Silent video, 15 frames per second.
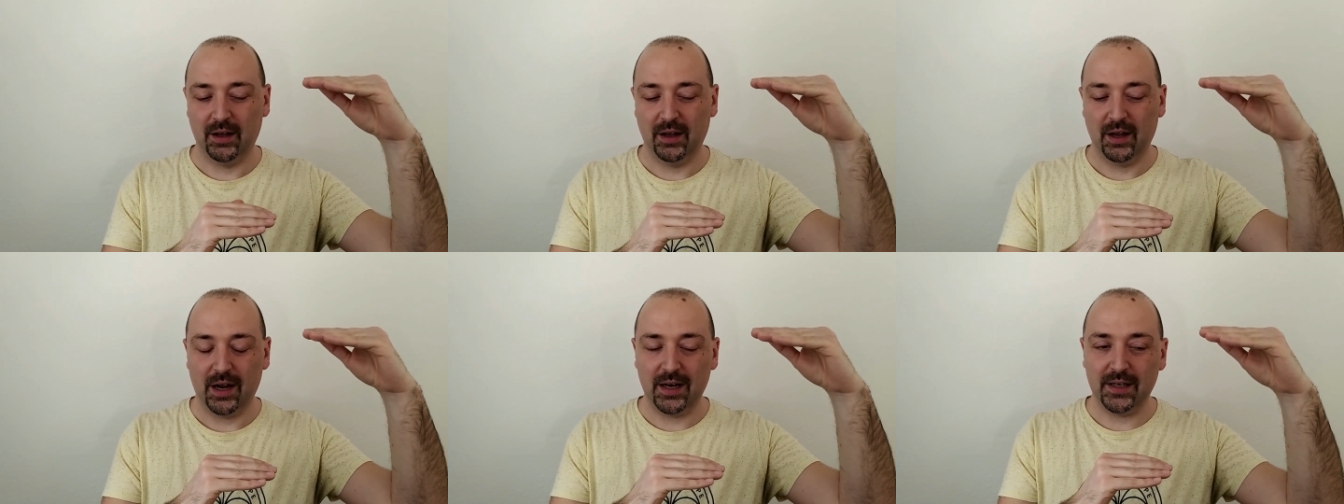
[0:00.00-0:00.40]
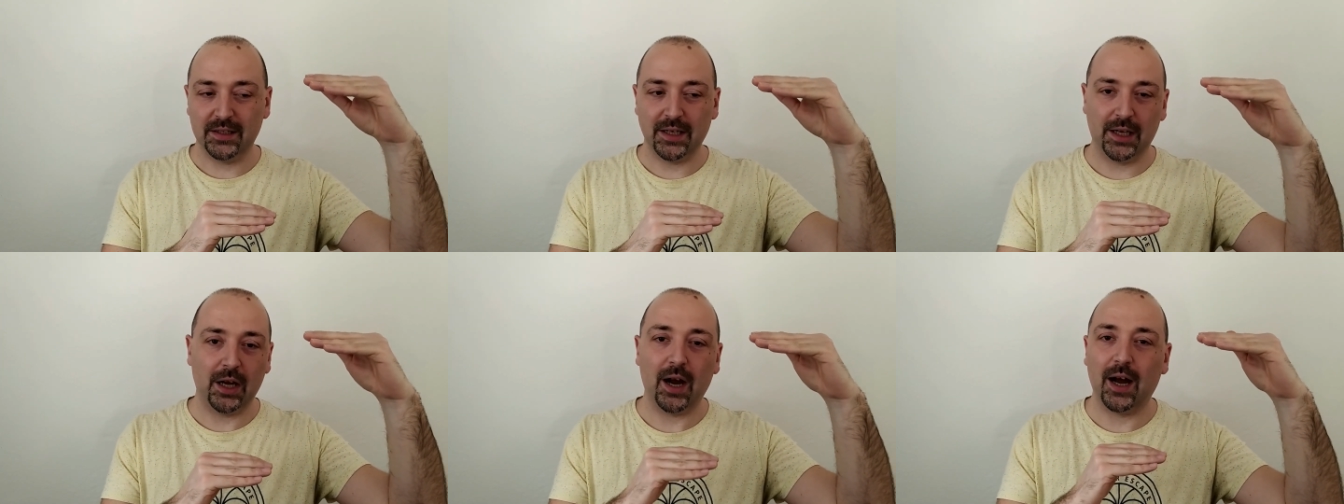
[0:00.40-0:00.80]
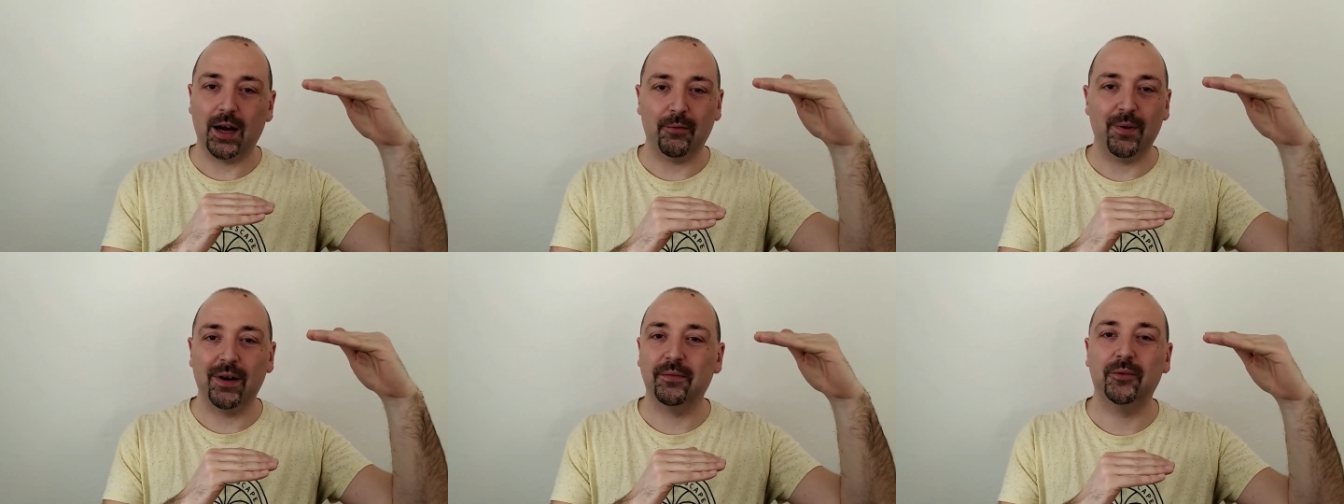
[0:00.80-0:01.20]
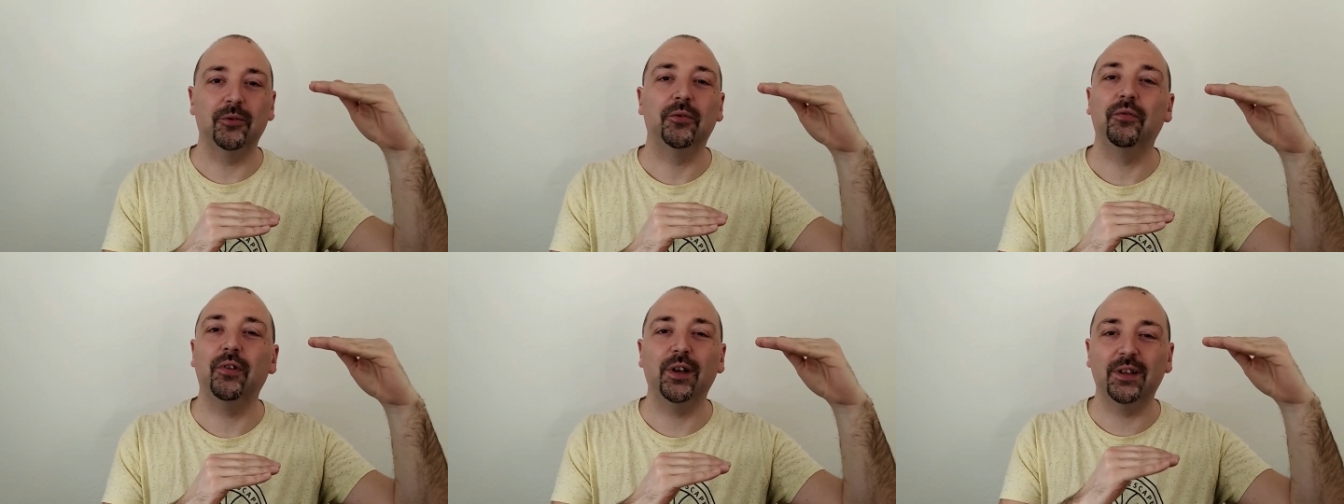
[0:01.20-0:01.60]
And they say, yeah, we have to
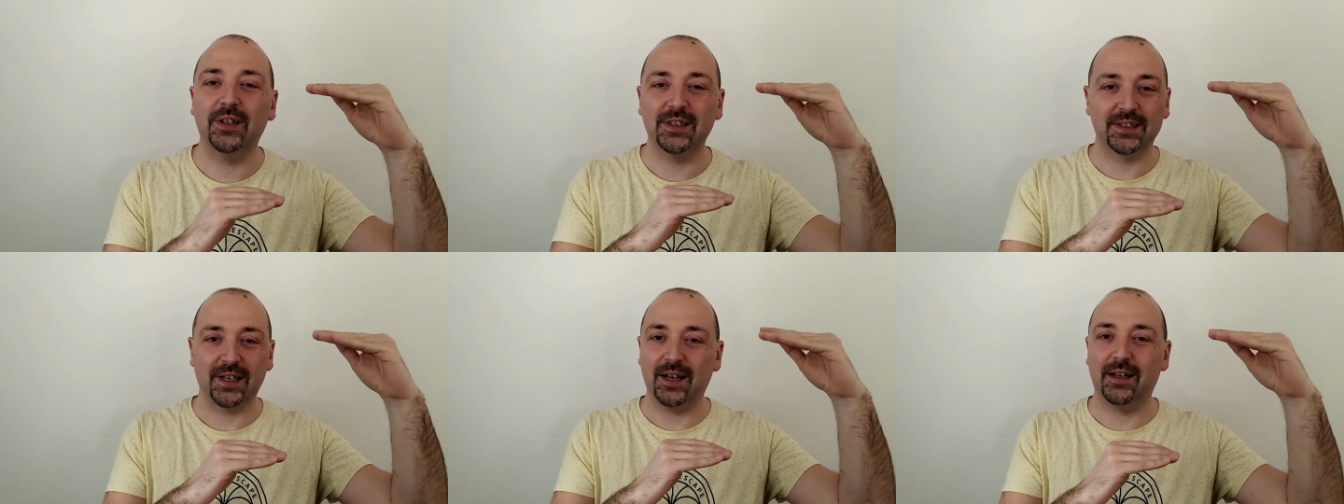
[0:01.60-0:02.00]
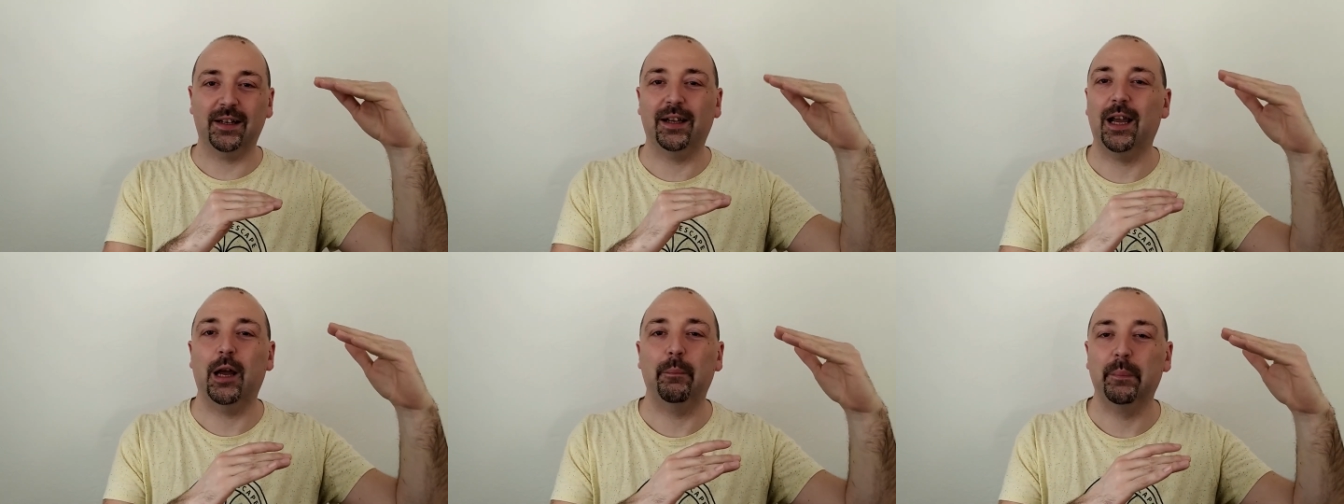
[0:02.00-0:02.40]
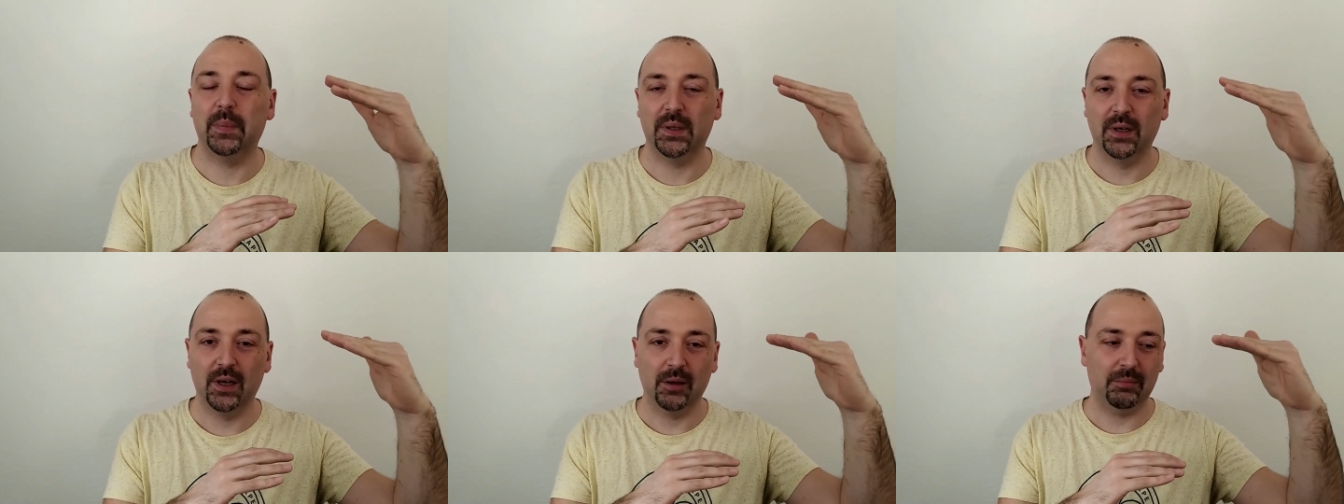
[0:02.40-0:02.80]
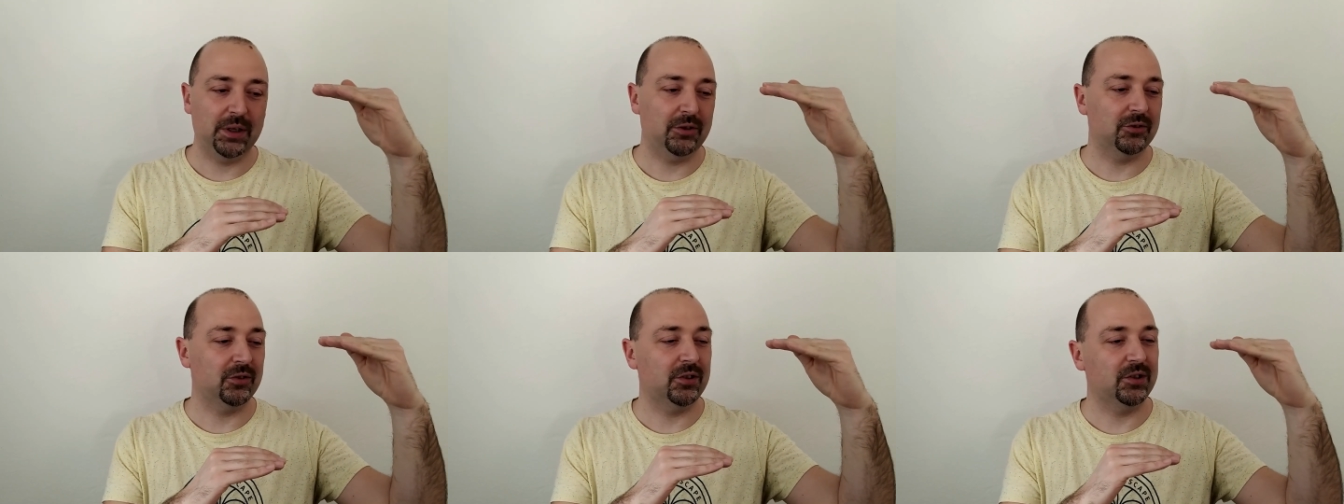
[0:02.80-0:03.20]
fill the salary gap
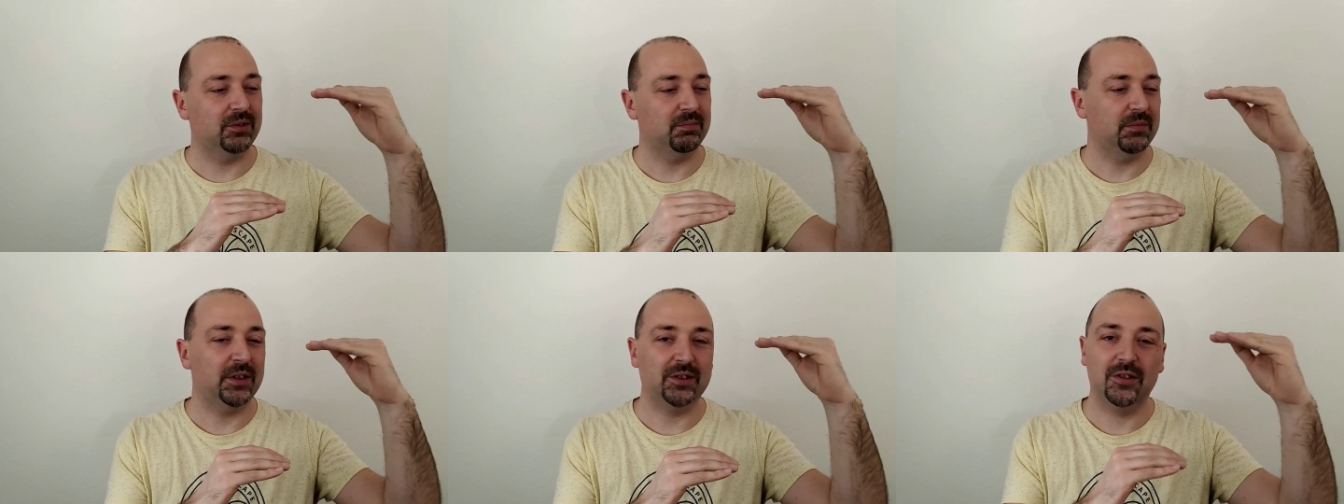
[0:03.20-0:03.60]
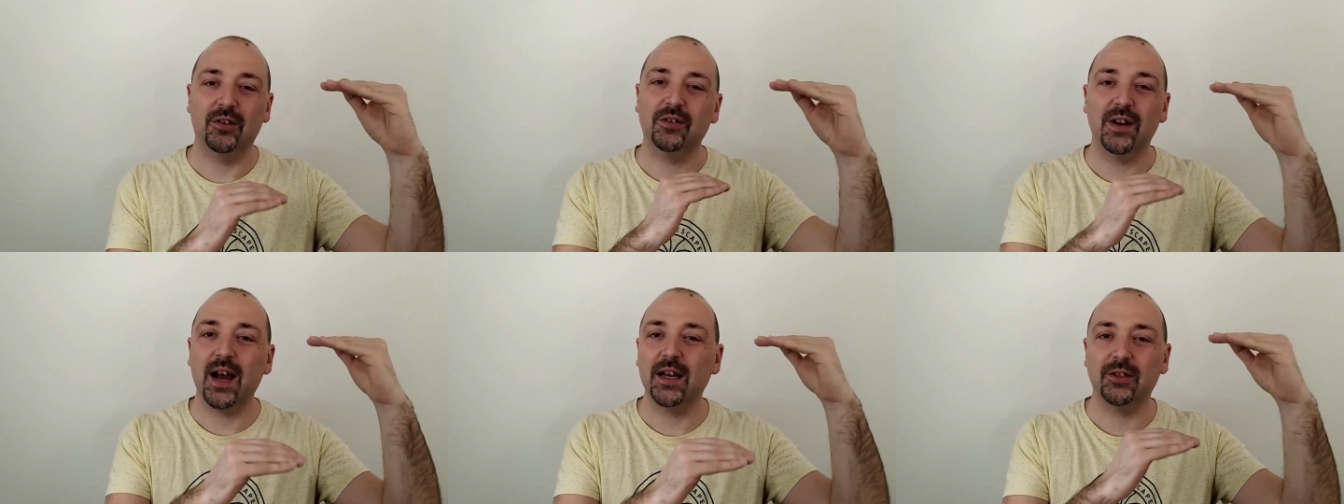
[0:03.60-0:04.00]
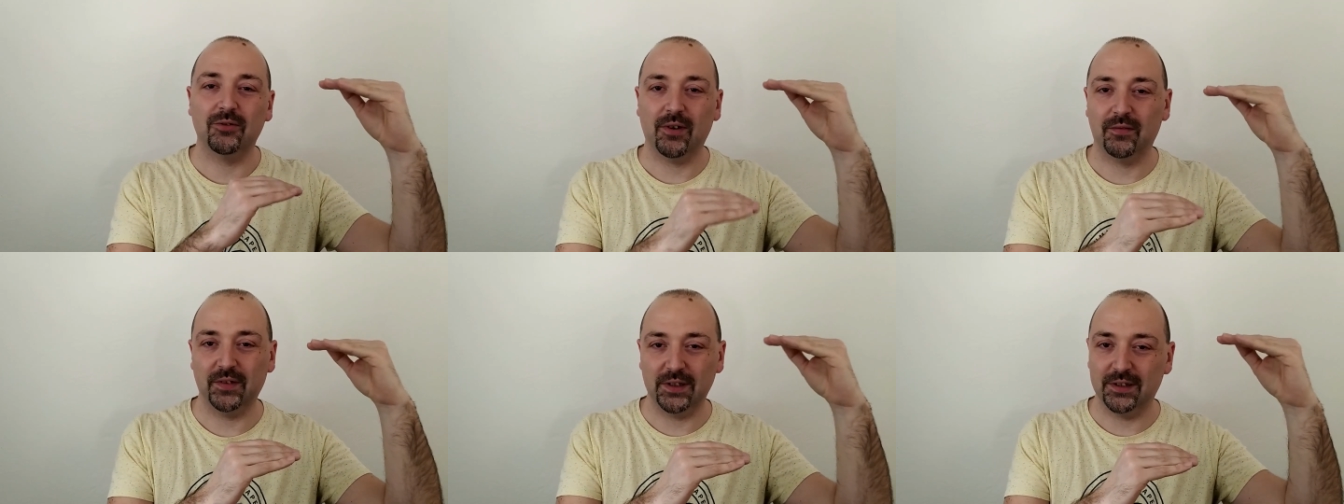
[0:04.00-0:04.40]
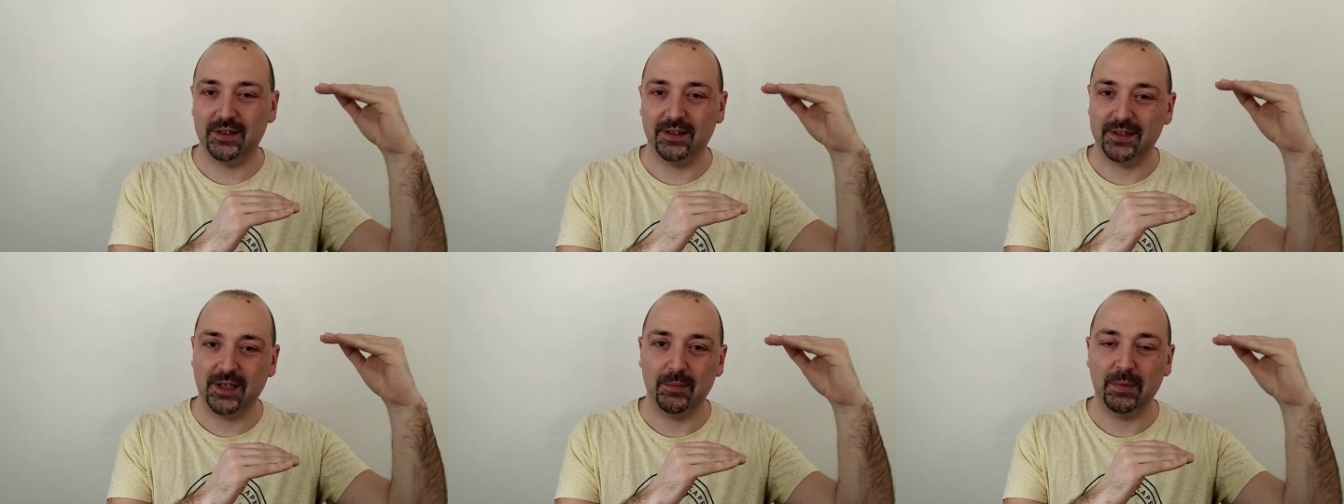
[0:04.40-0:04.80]
because it's not nice to have this
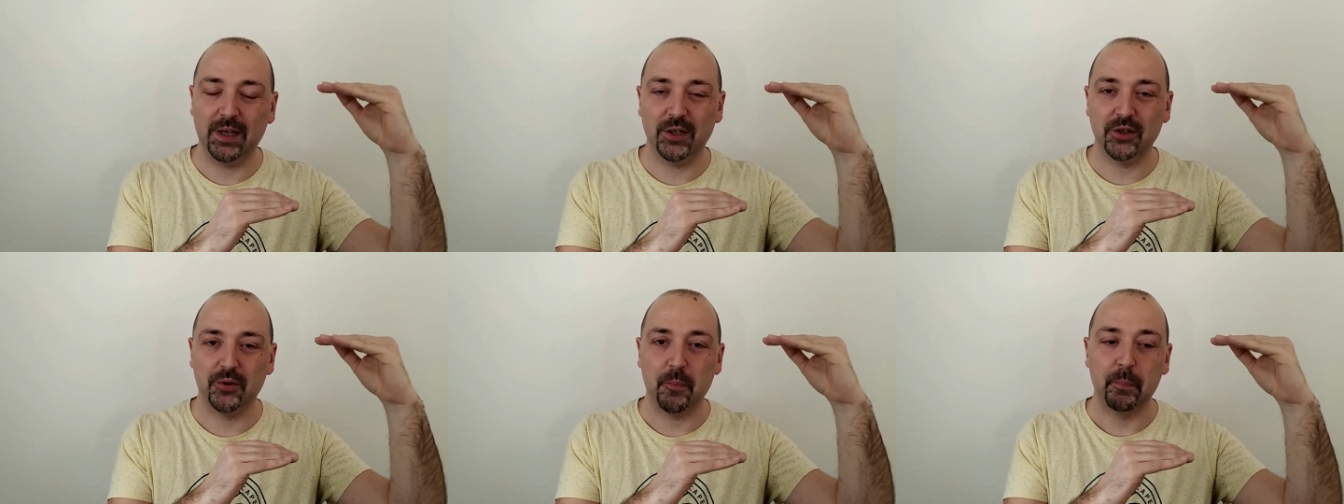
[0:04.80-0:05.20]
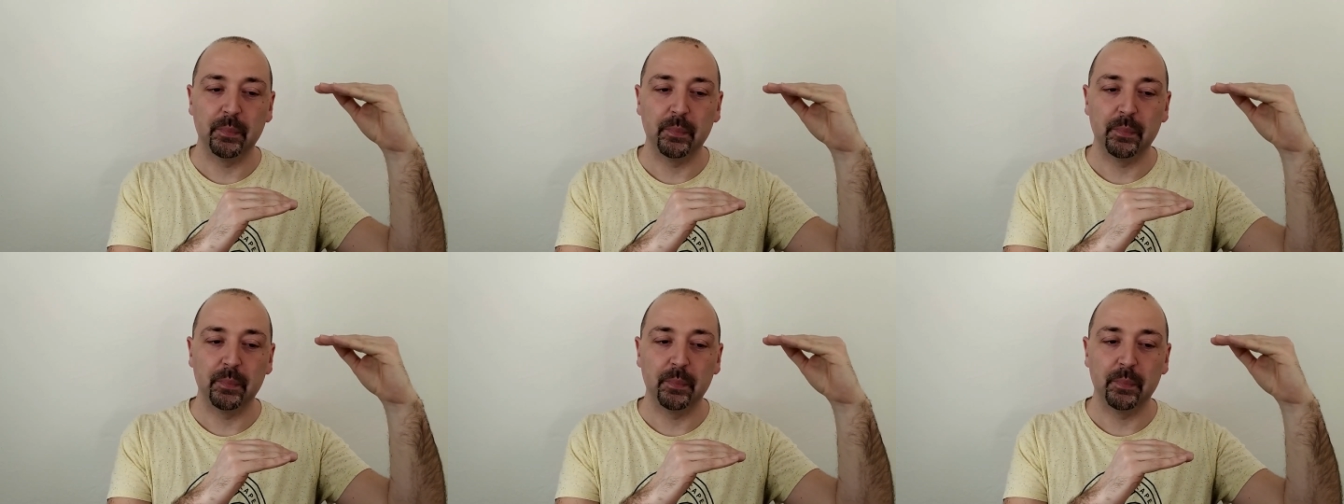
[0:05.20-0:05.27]
discrimination.